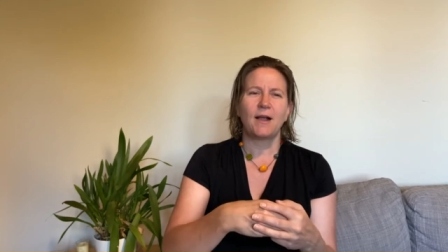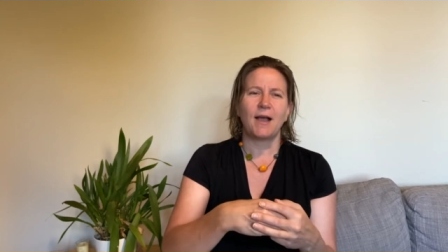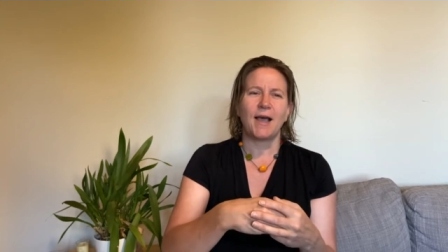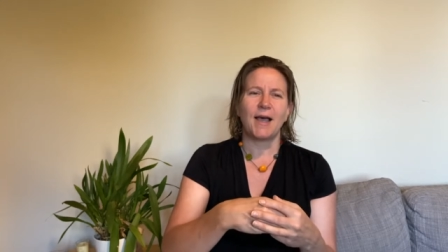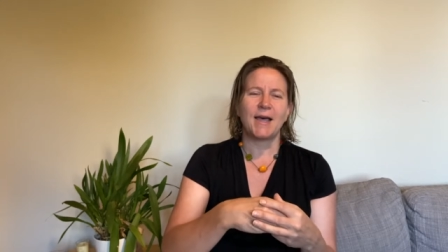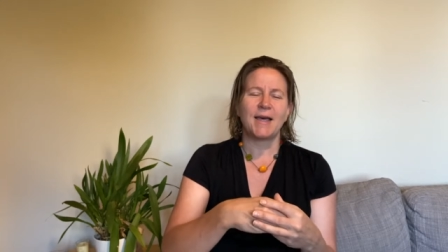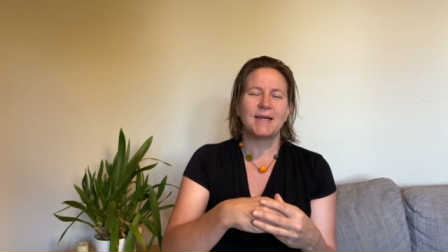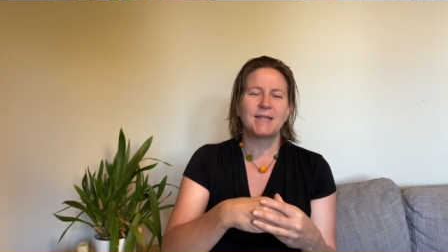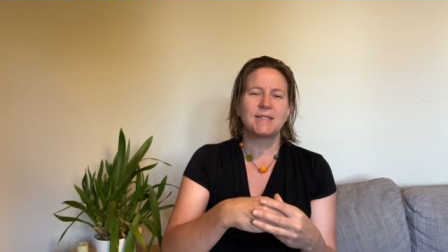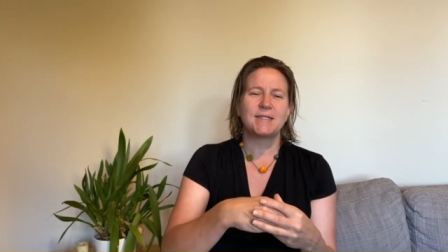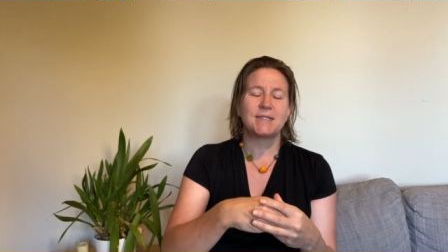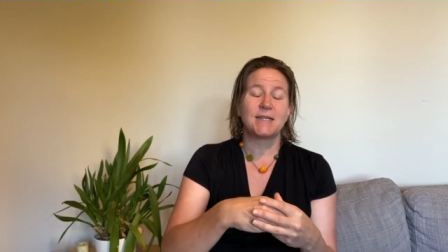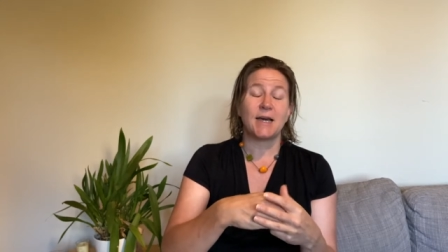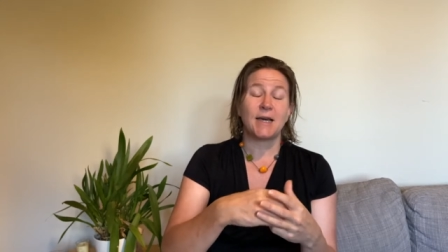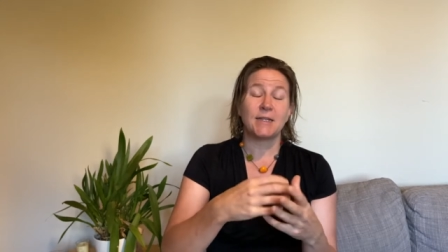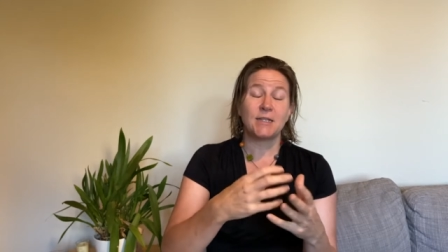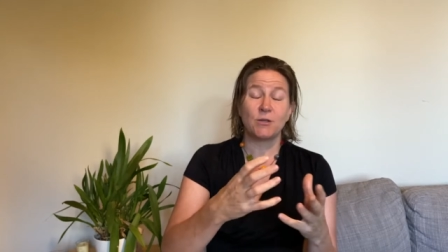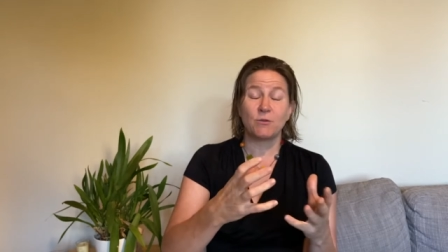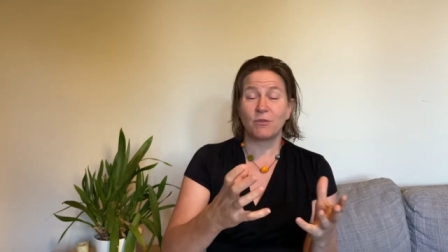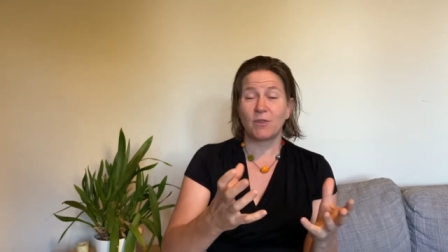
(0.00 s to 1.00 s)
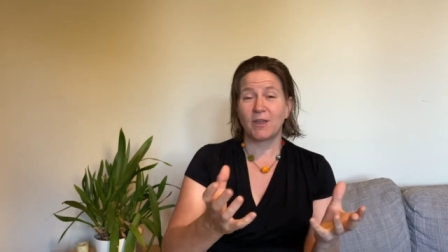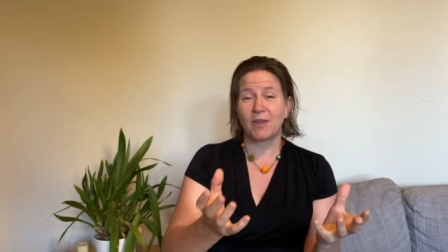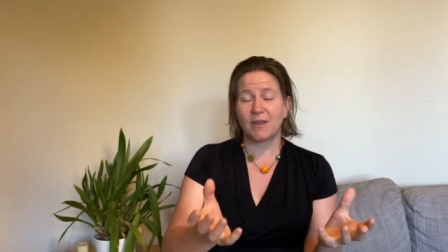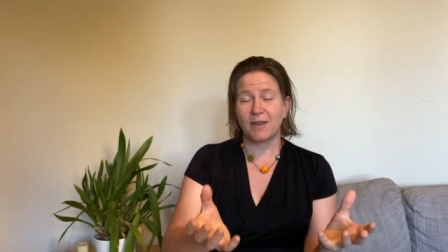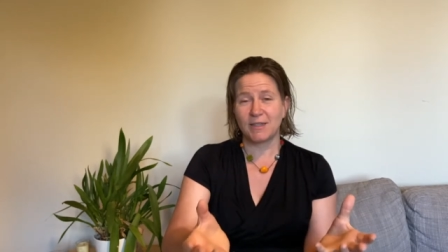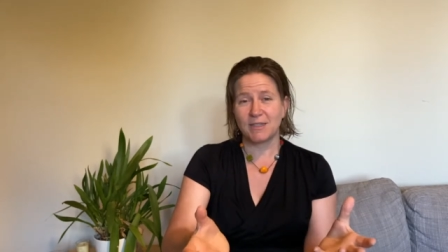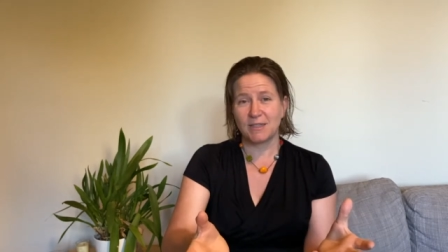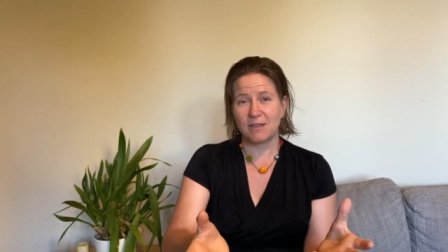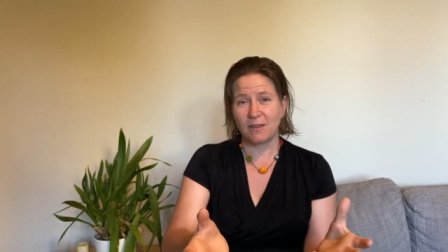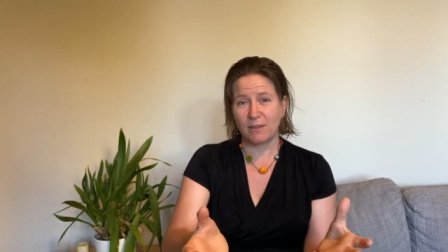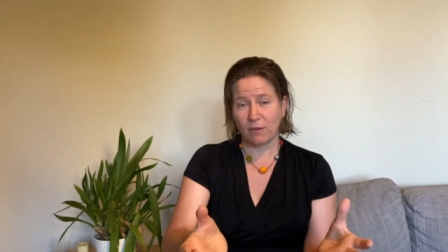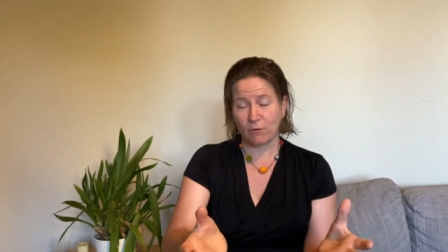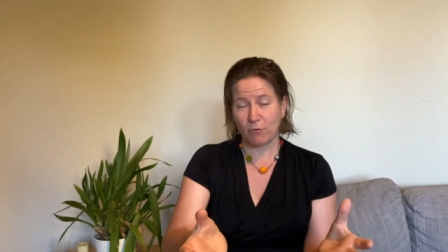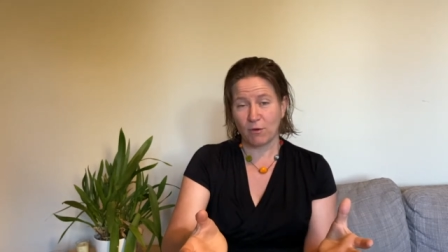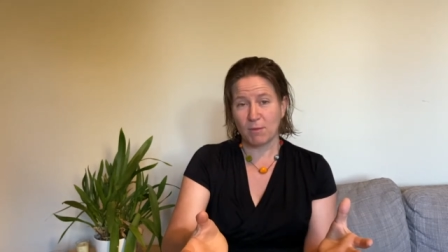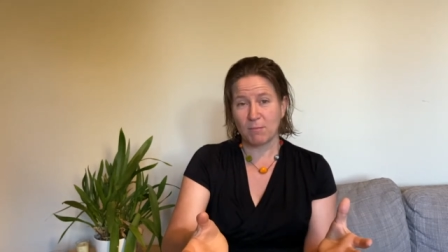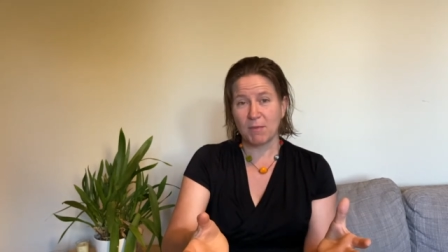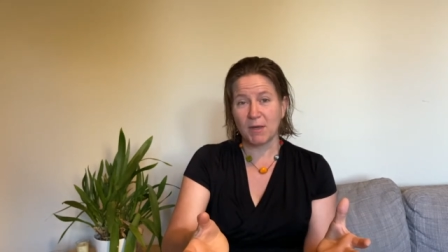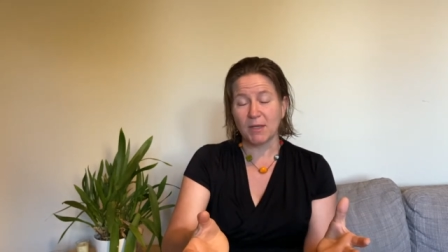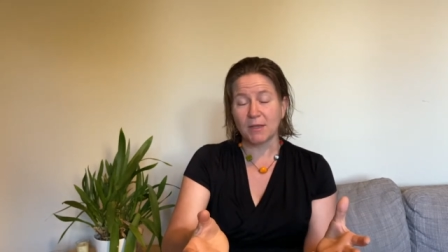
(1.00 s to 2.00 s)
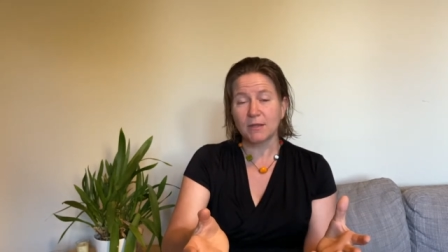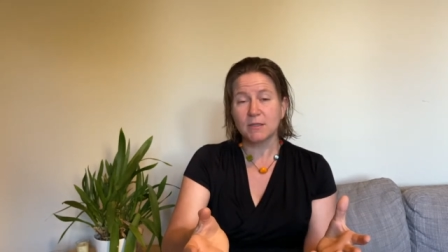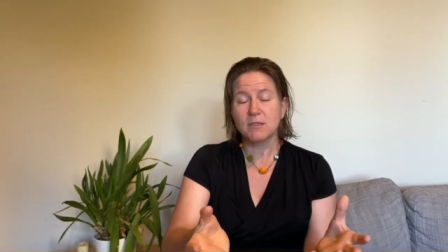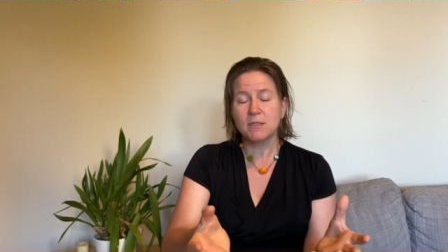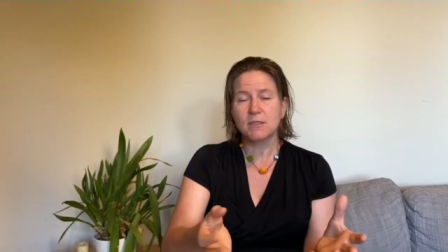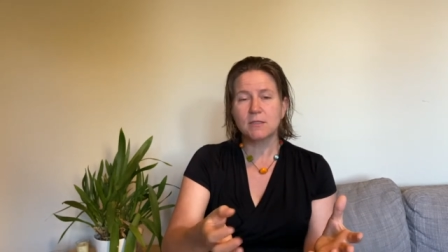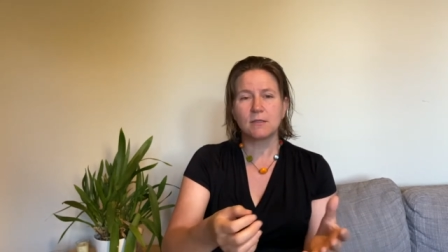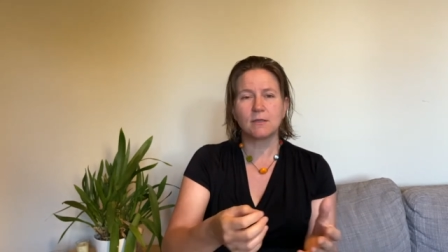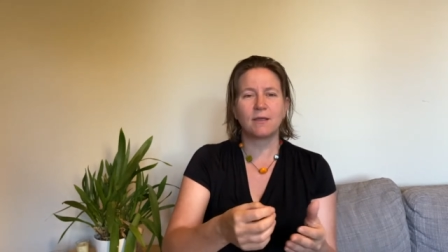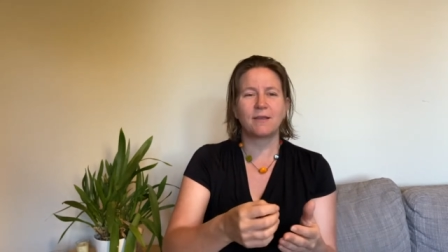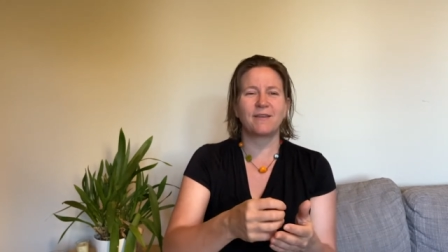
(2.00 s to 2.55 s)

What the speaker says: And I don't think I did the 3 months,